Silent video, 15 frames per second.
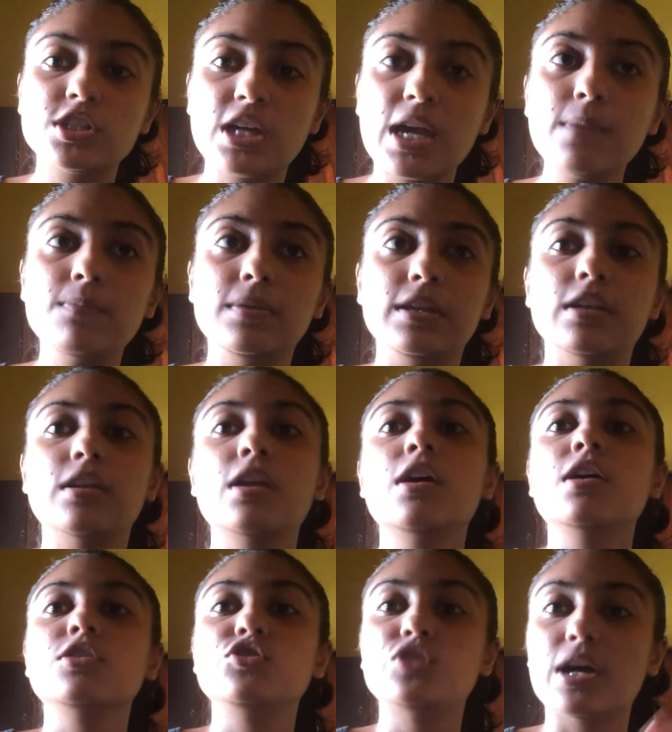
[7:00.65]
time period.
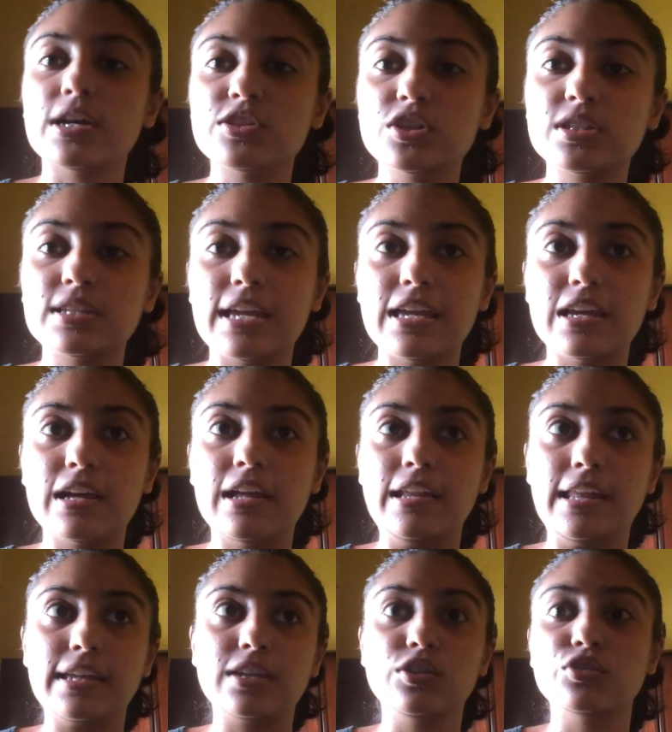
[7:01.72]
Judges
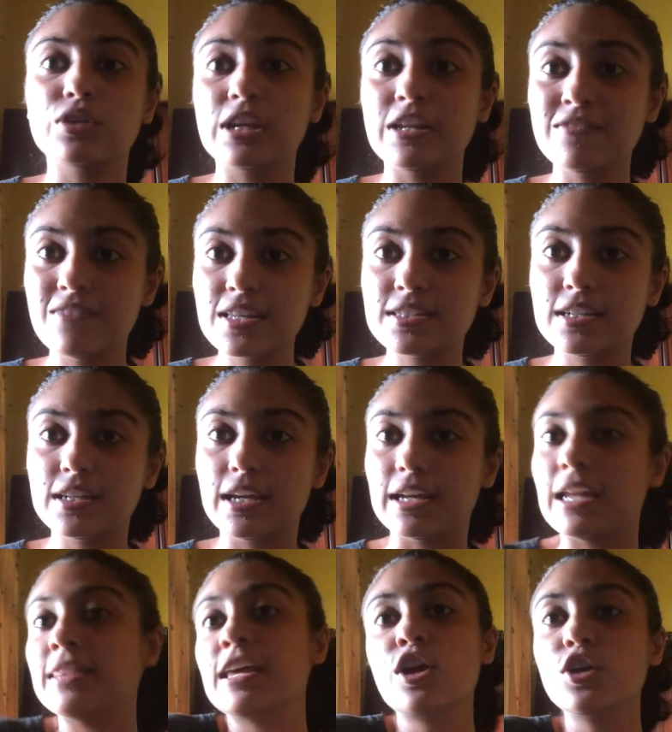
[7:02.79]
investigate,
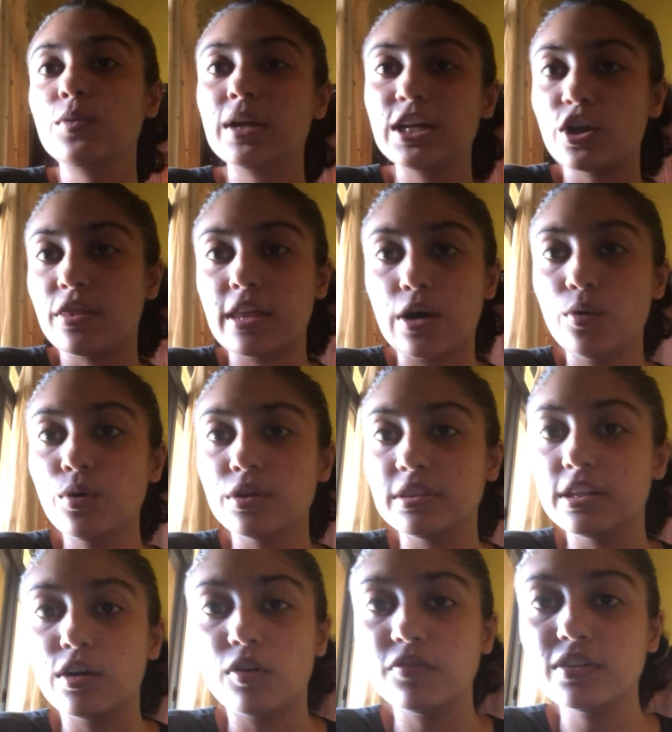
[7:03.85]
and they're not doing it on their own.
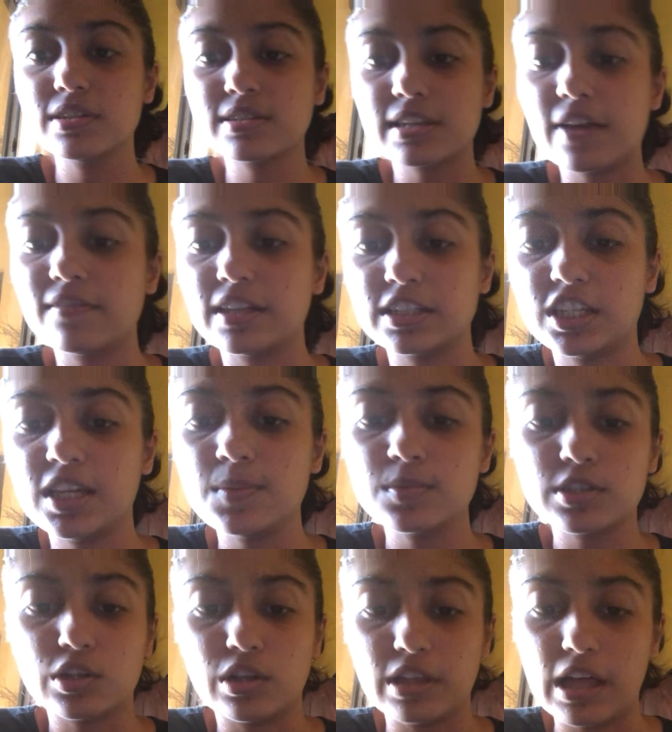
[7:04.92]
They obviously have teams
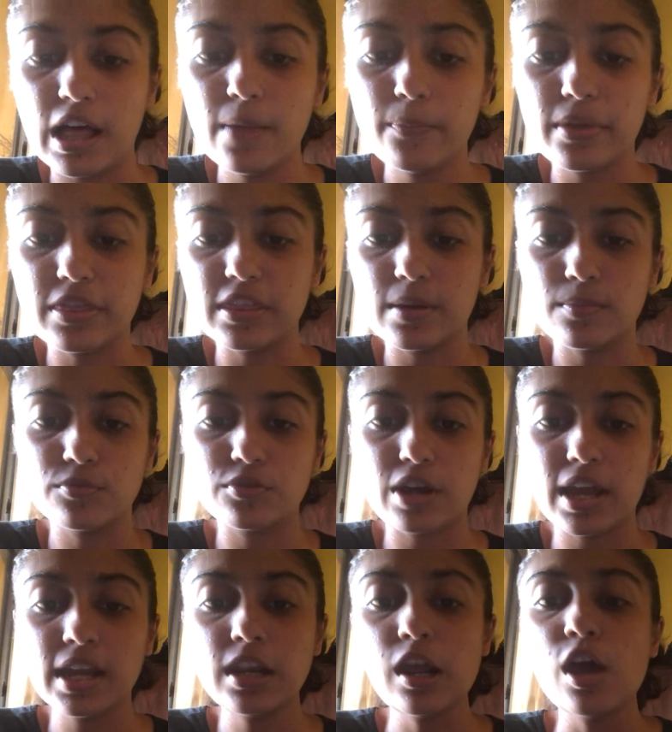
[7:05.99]
and all helping them,
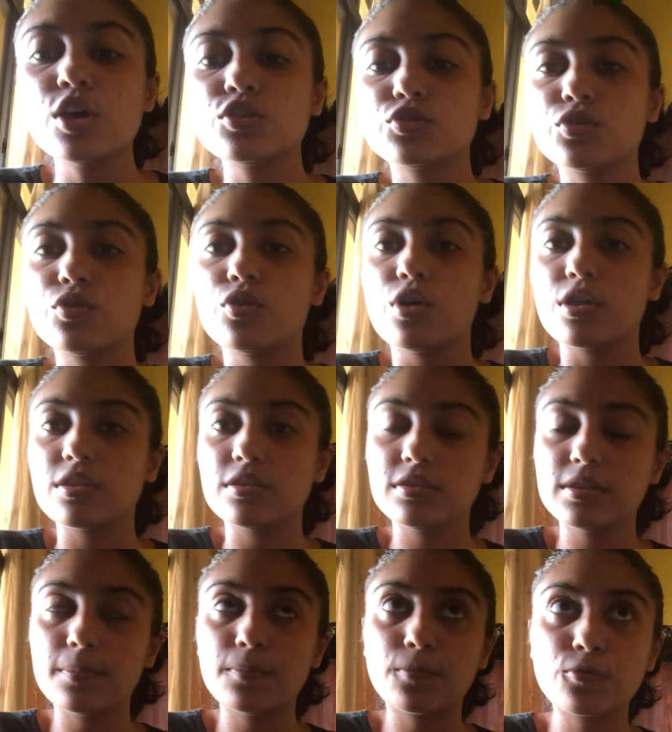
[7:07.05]
right? So
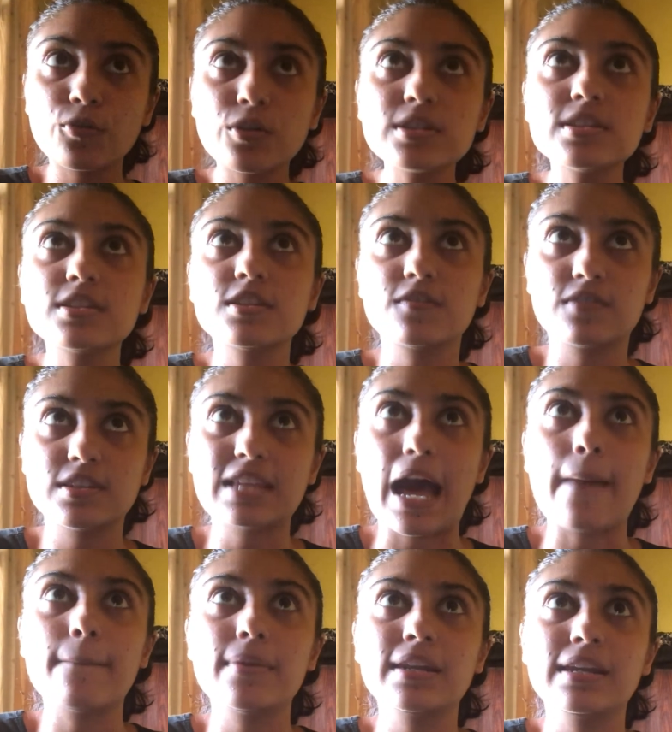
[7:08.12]
the process of this
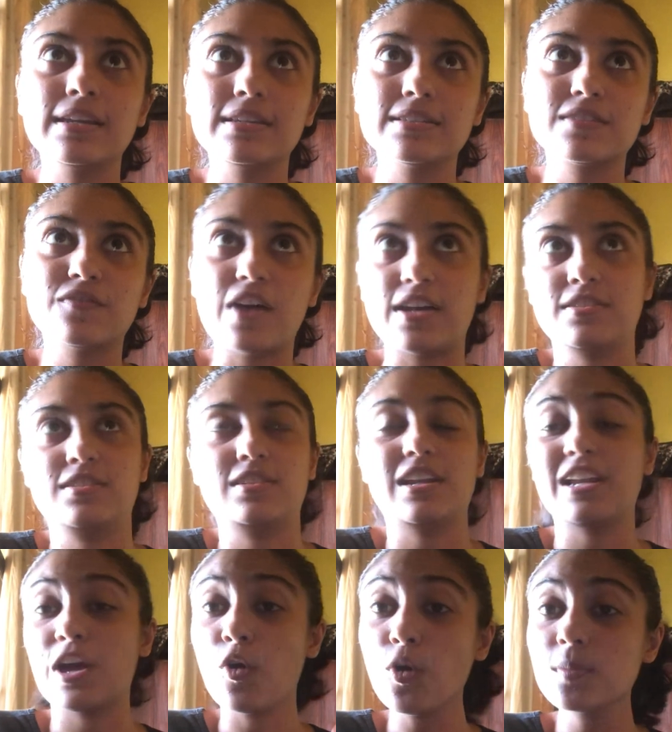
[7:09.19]
happening is fast, and
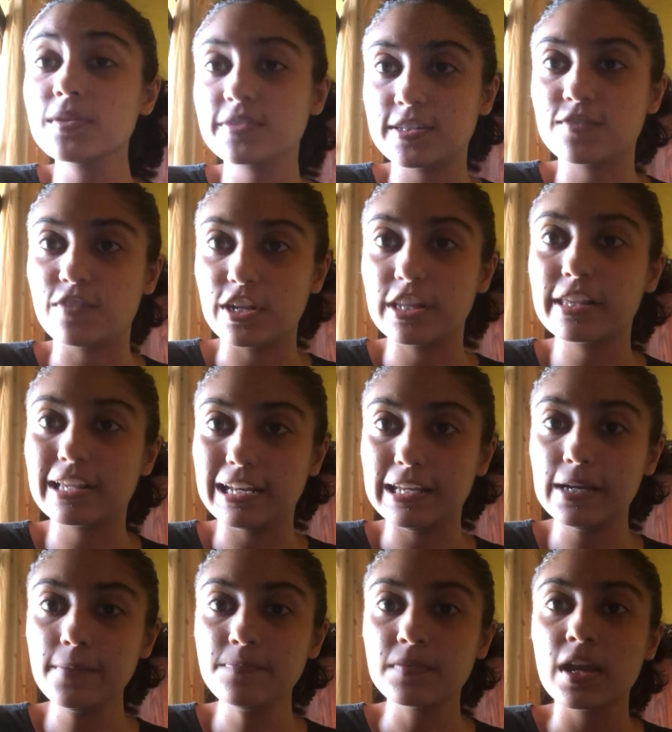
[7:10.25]
I hope this is very
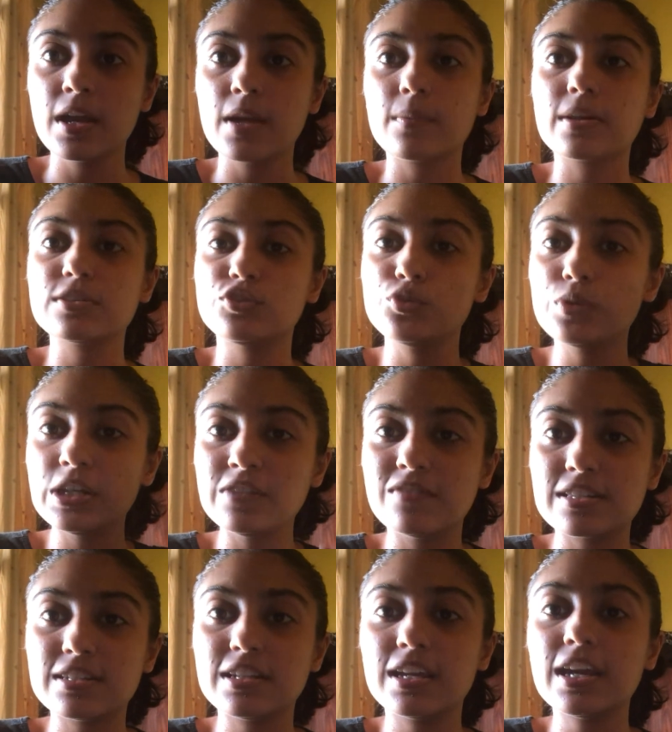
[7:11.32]
clear, because you
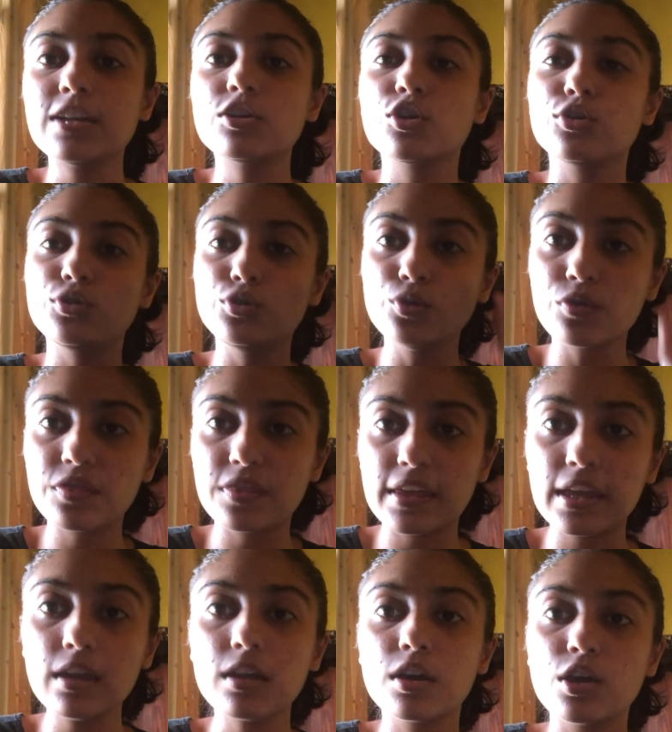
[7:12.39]
investigate, you
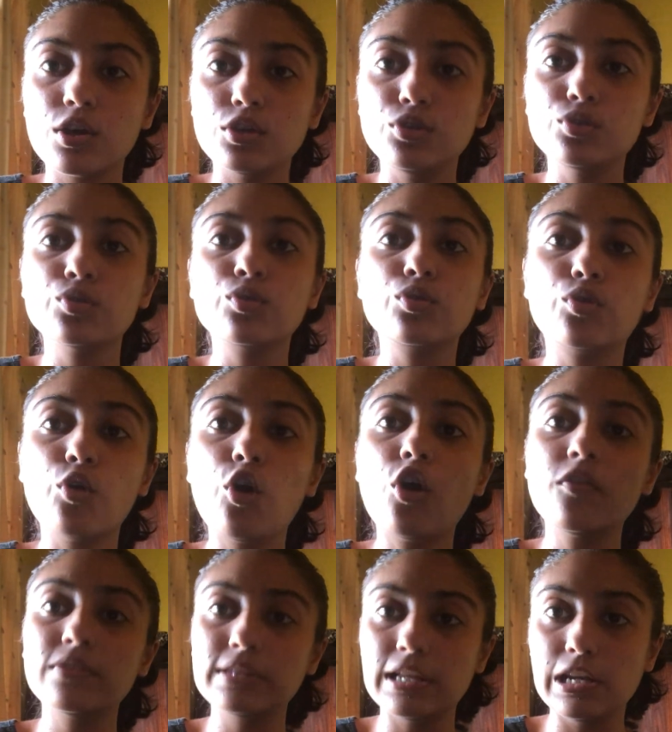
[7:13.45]
think, you go
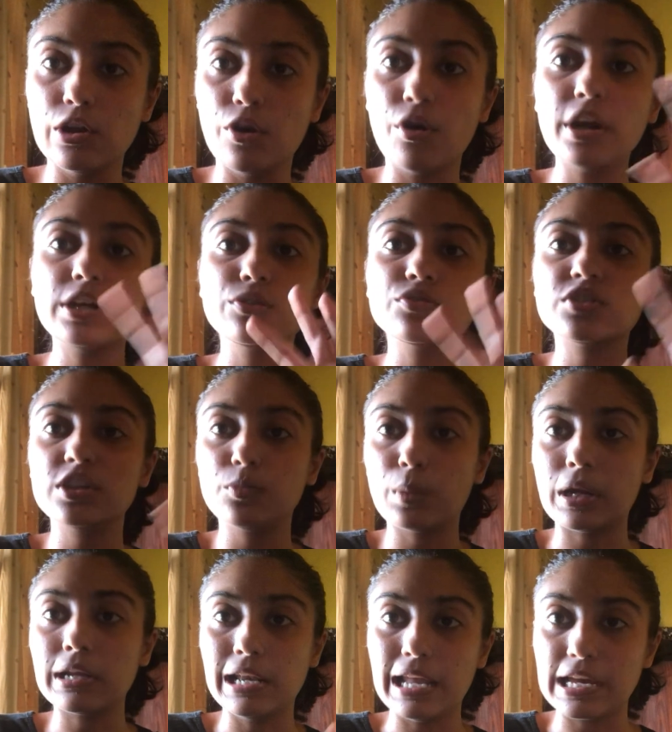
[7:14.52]
over the law and you see
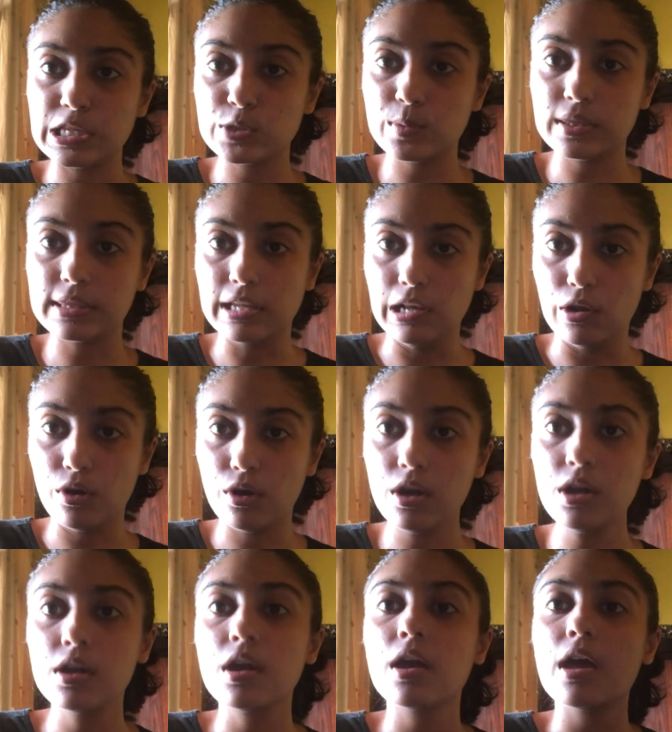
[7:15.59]
what aligns with the law,
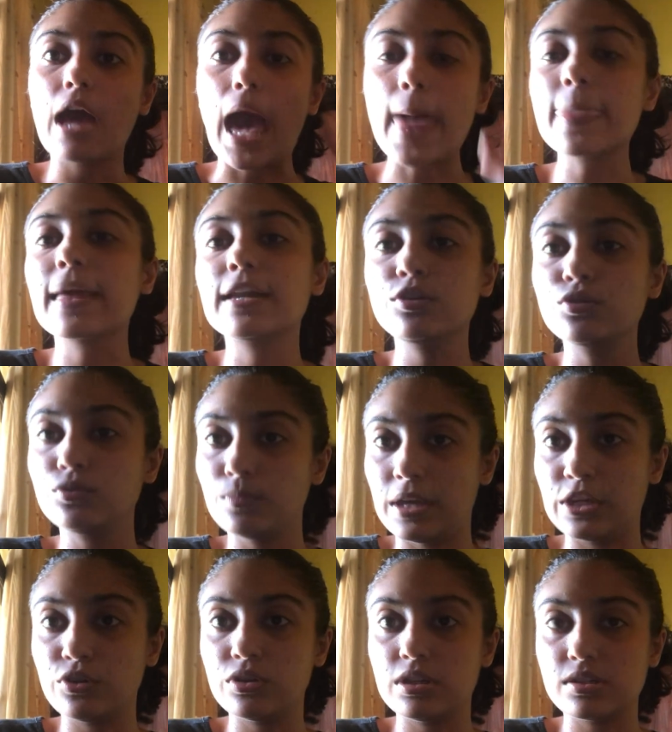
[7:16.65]
and then you
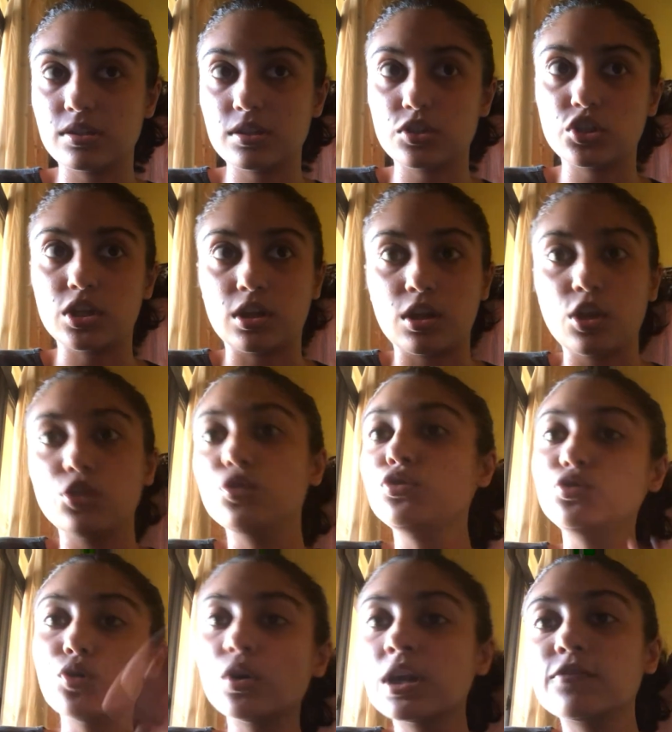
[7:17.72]
make your decision. You
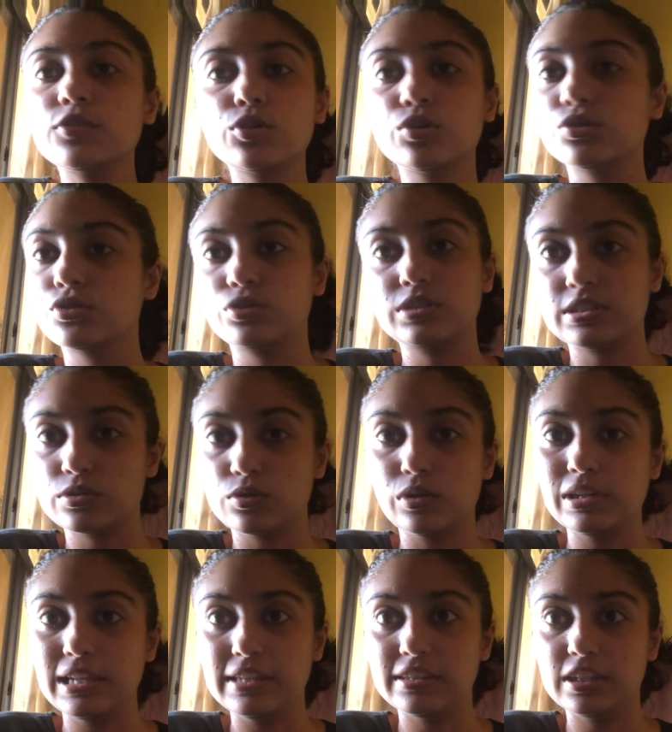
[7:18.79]
don't have to go through this whole
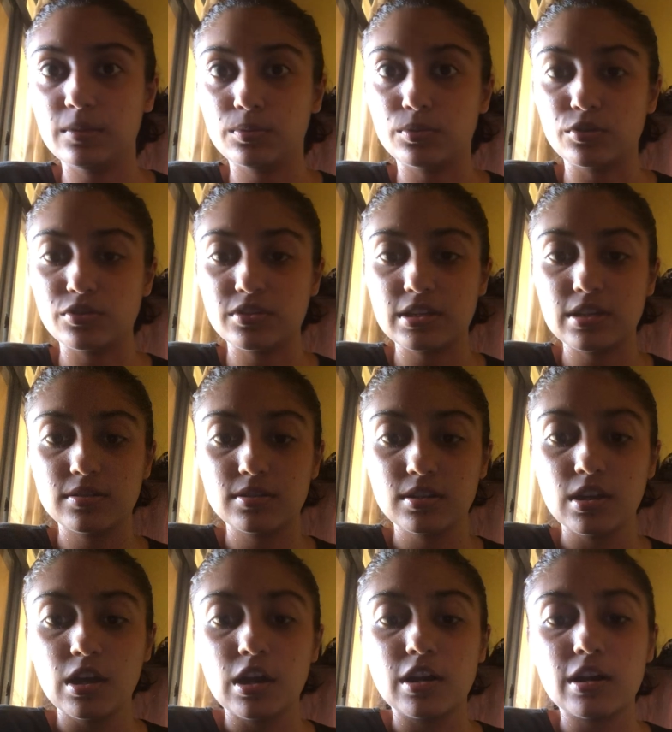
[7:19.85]
lengthy process,
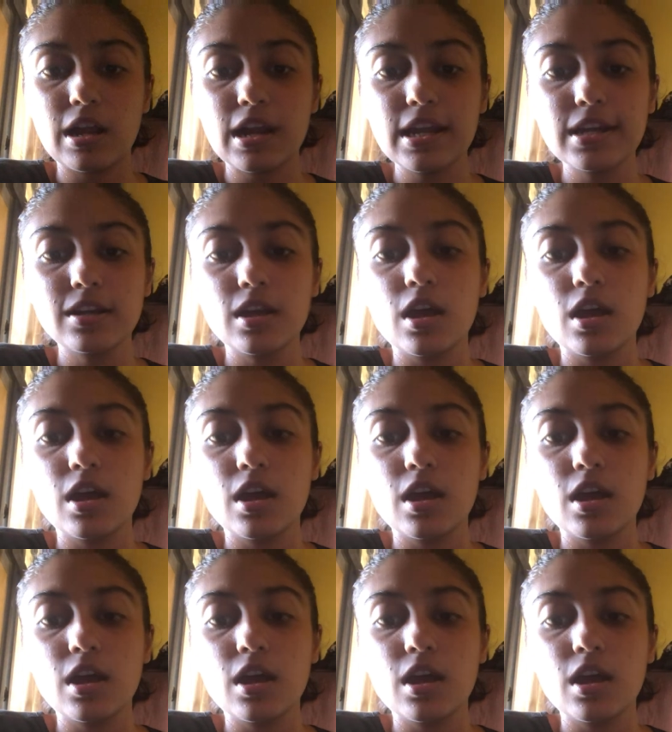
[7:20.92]
right?